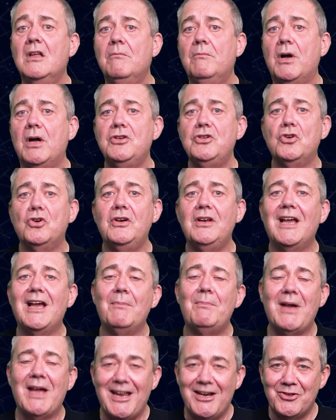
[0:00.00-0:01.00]
by joining
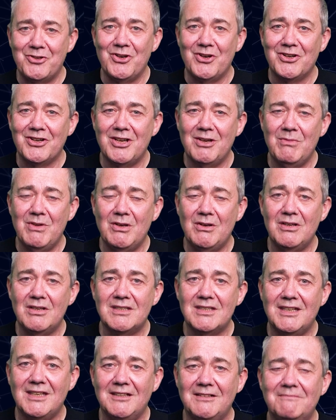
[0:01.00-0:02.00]
our Patreon
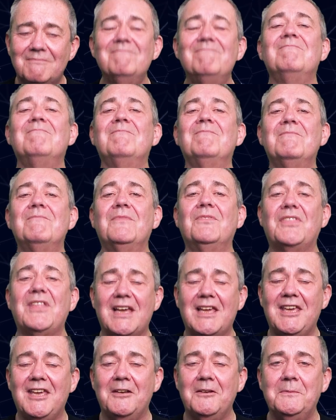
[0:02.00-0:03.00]
community.
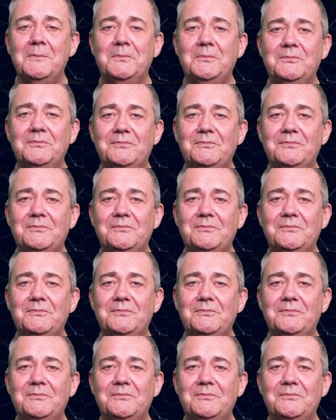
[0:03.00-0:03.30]
Thank you.